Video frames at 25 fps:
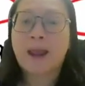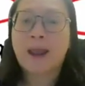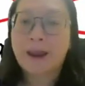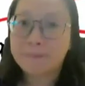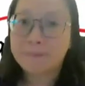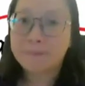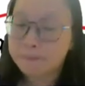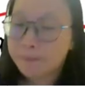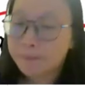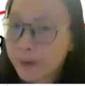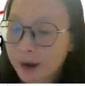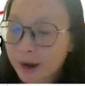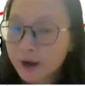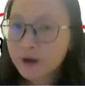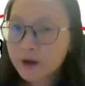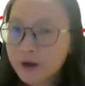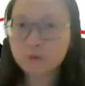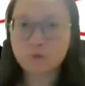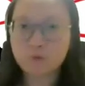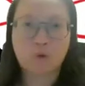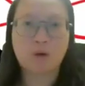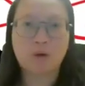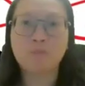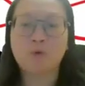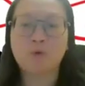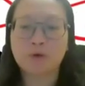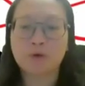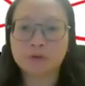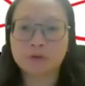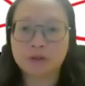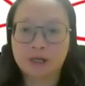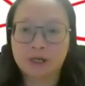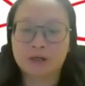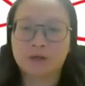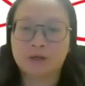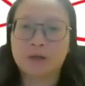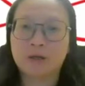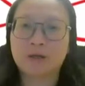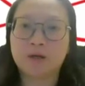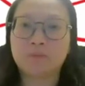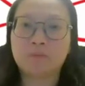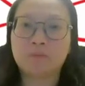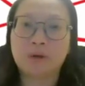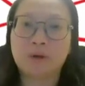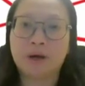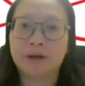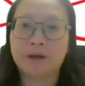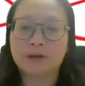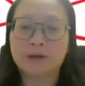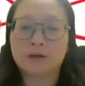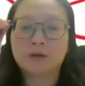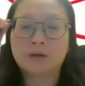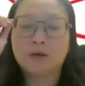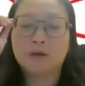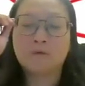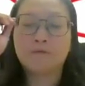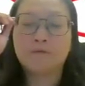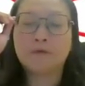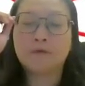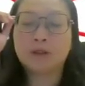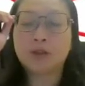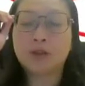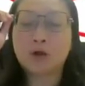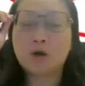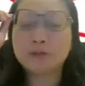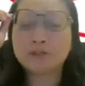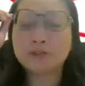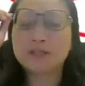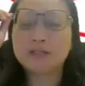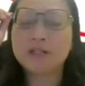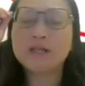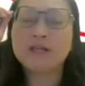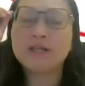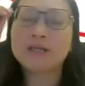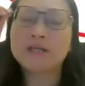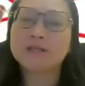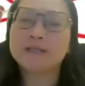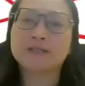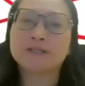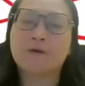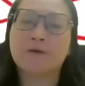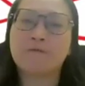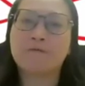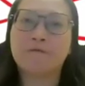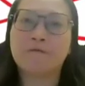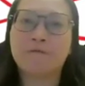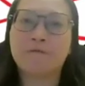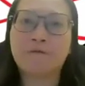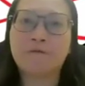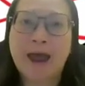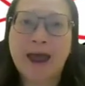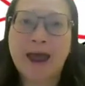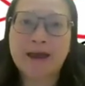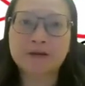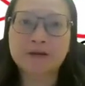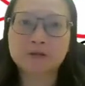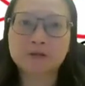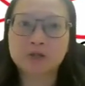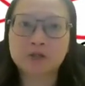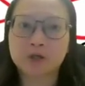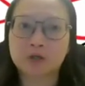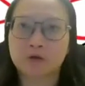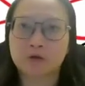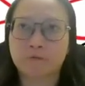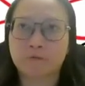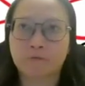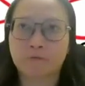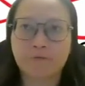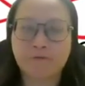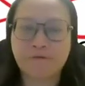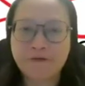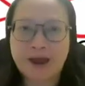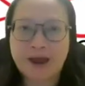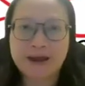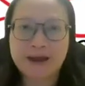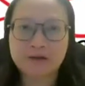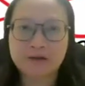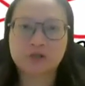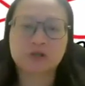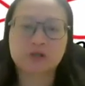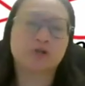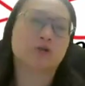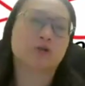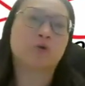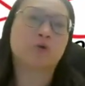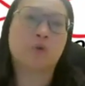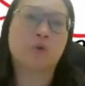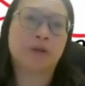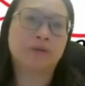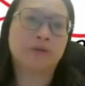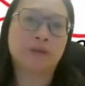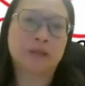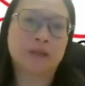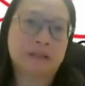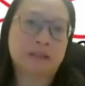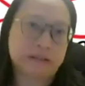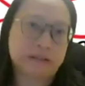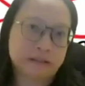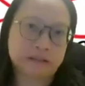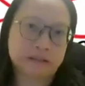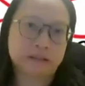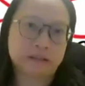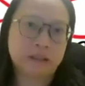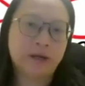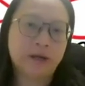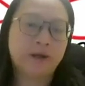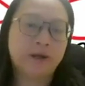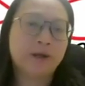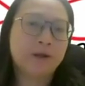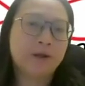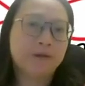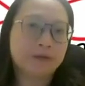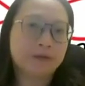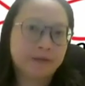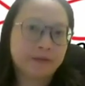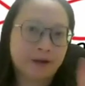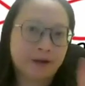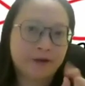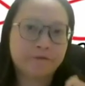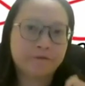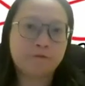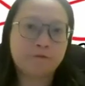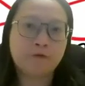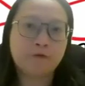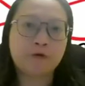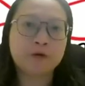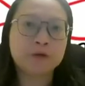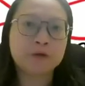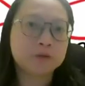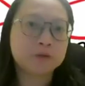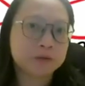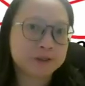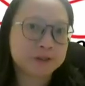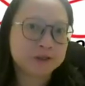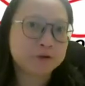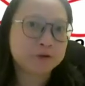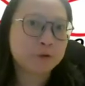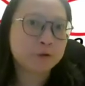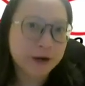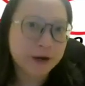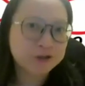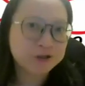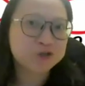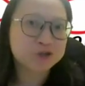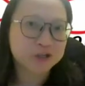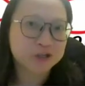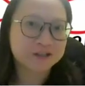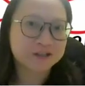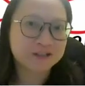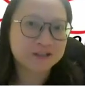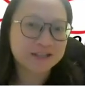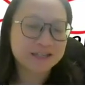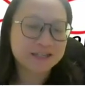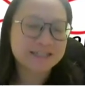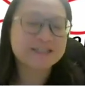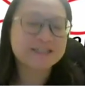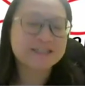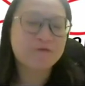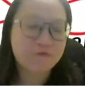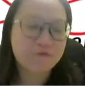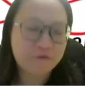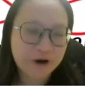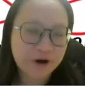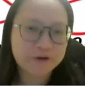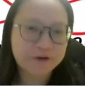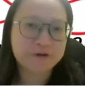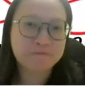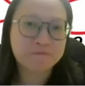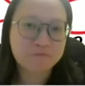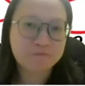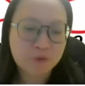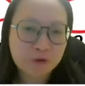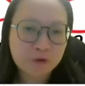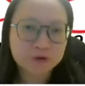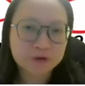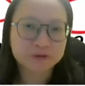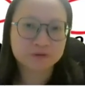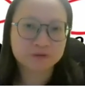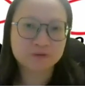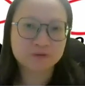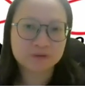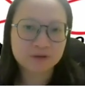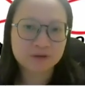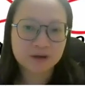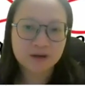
And bear one more thing in mind. Velocity is a vector quantity. Therefore, direction is very important.